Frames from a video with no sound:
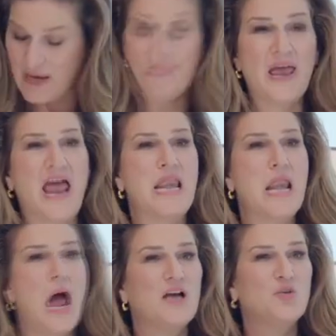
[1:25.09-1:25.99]
up
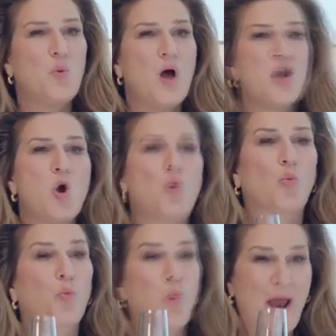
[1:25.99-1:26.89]
and knocked one
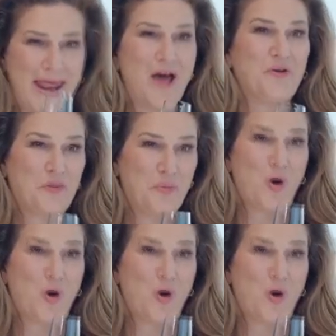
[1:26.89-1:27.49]
right out of the